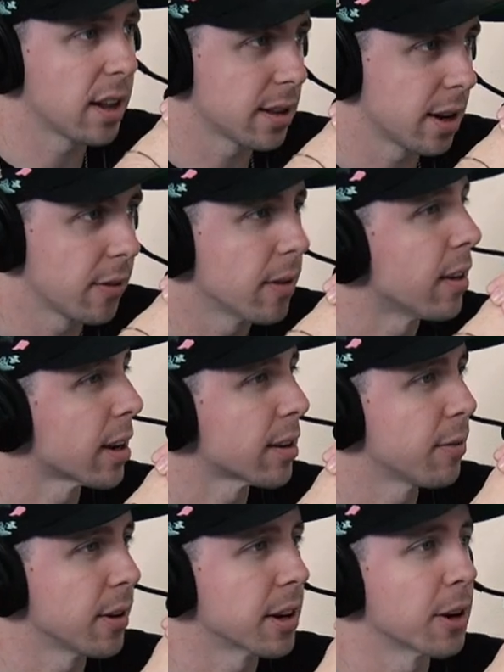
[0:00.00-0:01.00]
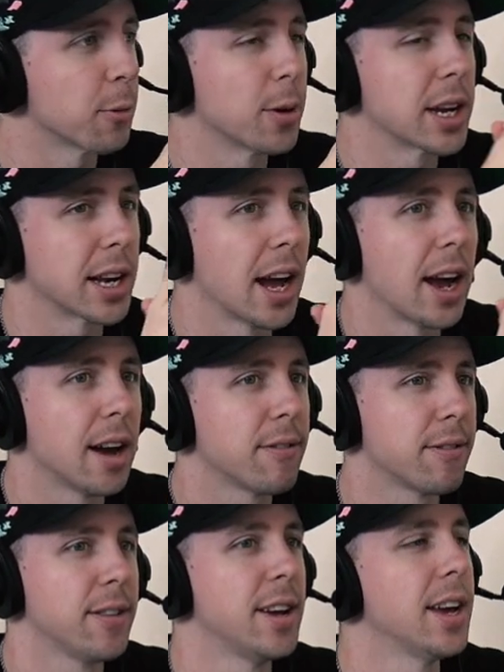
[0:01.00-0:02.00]
out there for like fucking a week and a
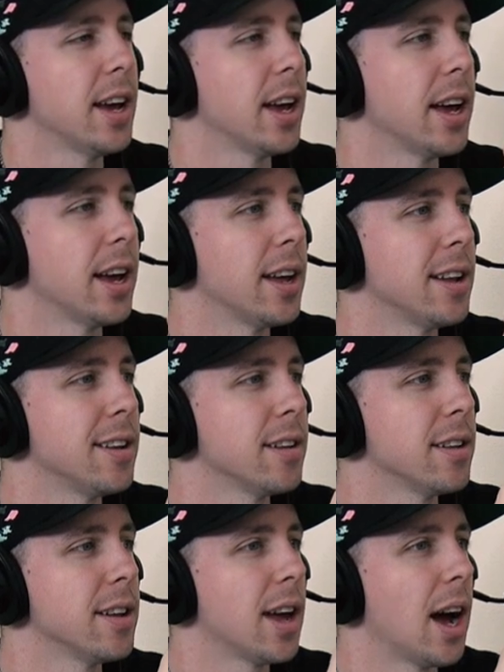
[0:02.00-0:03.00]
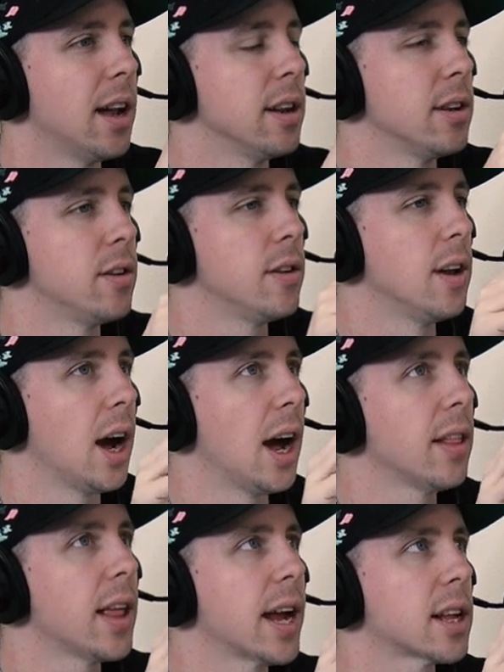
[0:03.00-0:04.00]
half and
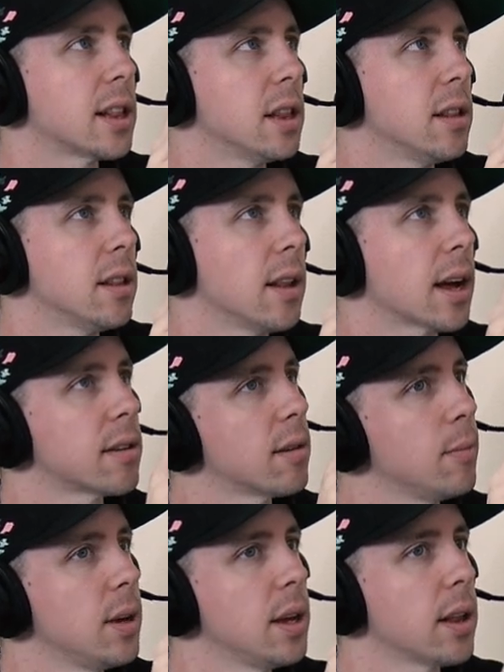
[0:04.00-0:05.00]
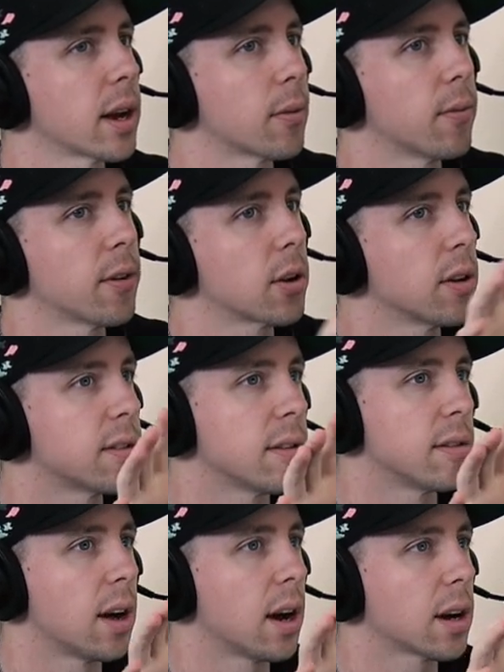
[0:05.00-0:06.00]
I like like to me like for
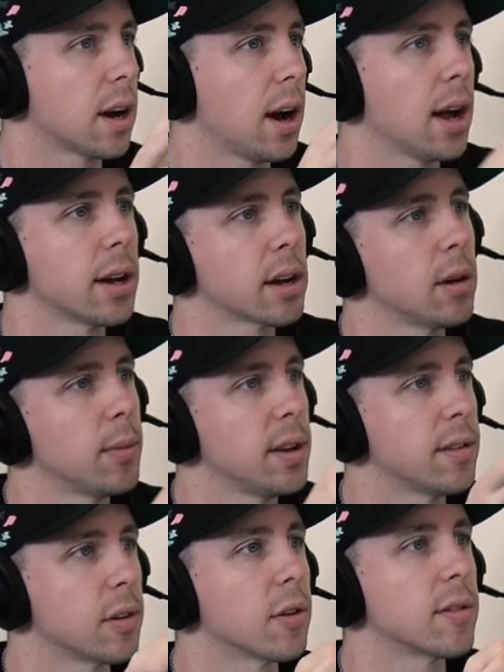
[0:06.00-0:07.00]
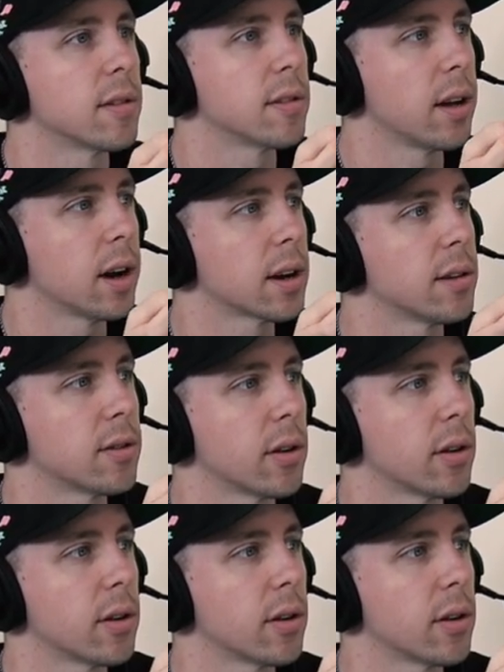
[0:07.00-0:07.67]
Chris's doc, I didn't come into Chris's doc and